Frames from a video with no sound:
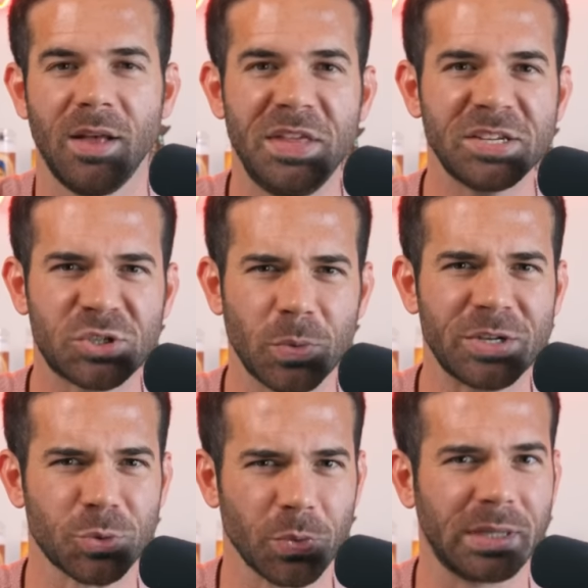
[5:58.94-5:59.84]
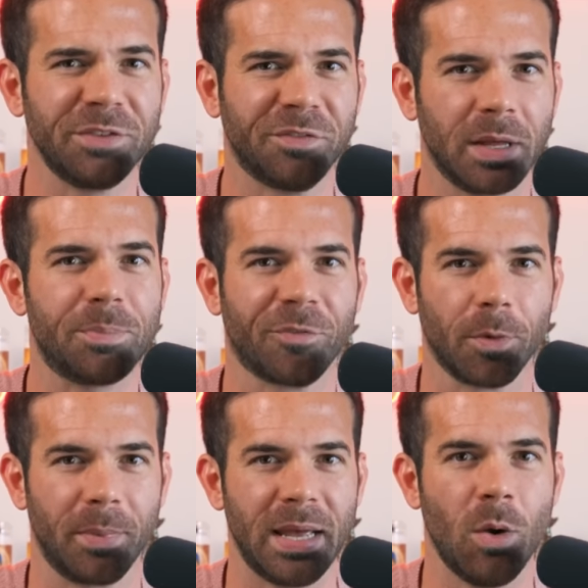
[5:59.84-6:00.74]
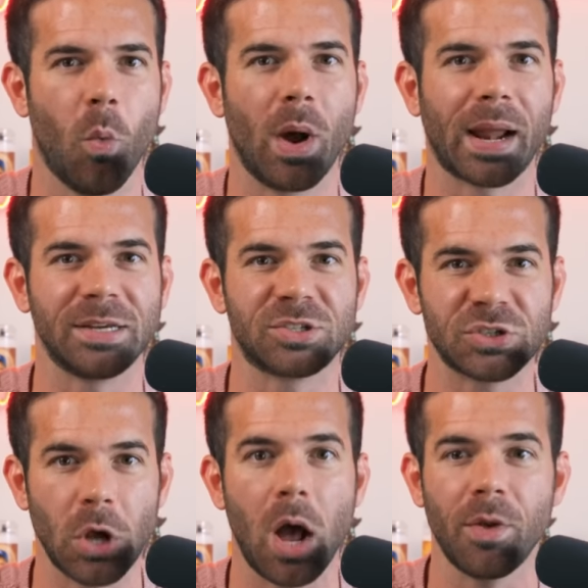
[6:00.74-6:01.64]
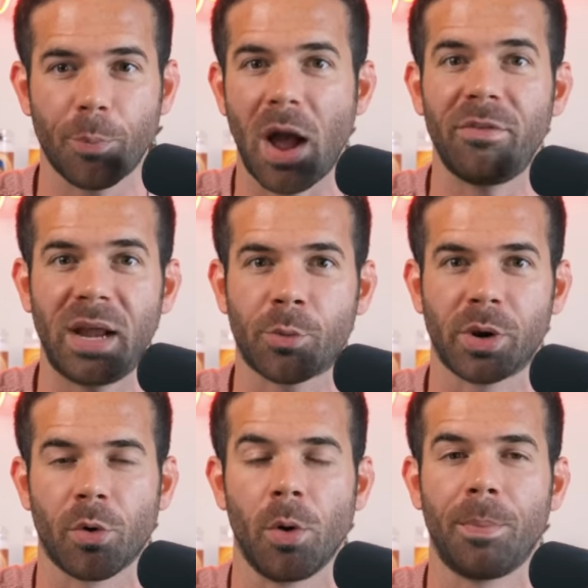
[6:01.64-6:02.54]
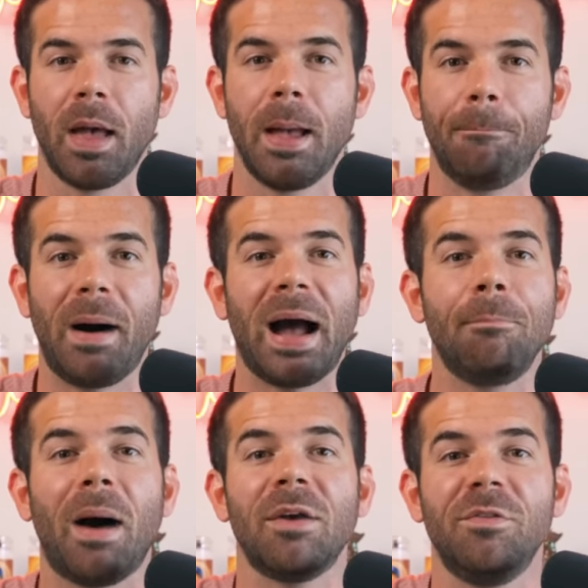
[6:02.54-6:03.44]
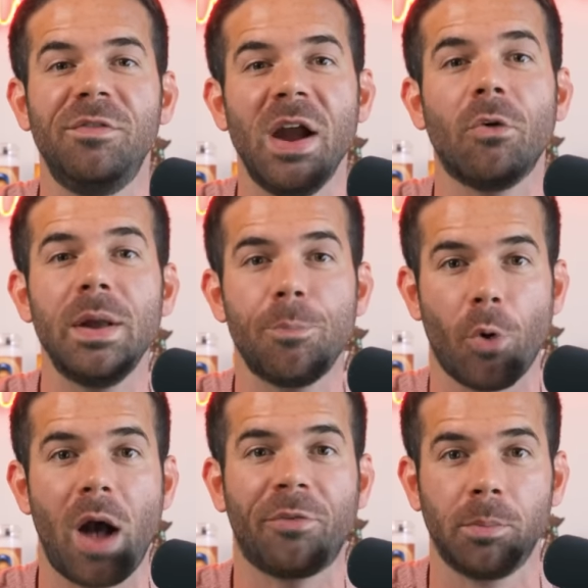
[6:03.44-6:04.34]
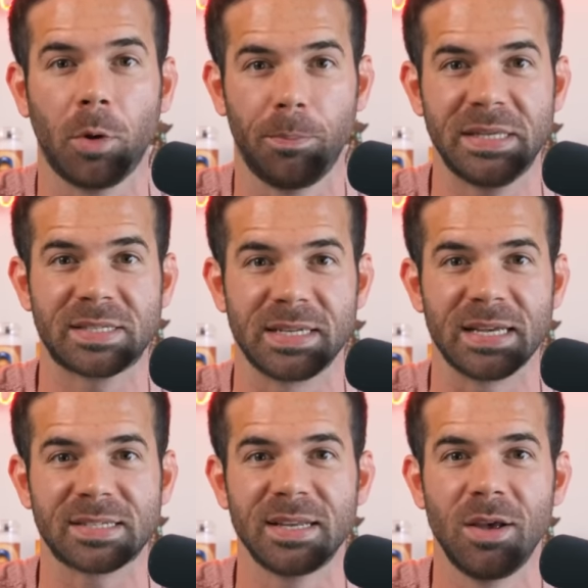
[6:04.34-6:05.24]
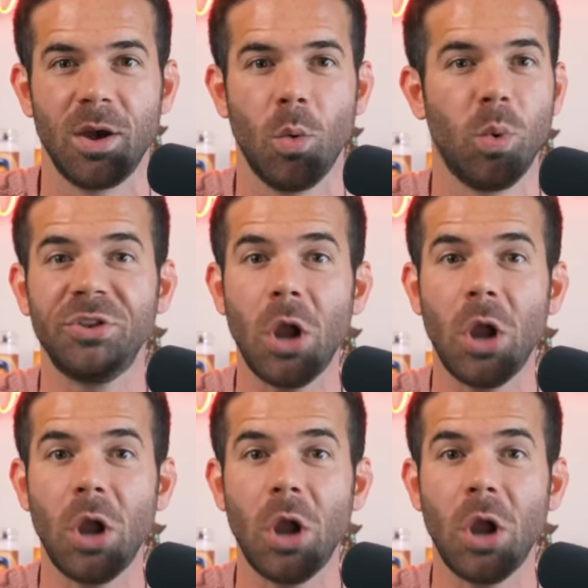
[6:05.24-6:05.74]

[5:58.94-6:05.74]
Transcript: This switch really flipped for me when I saw the private equity group buy my very profitable business with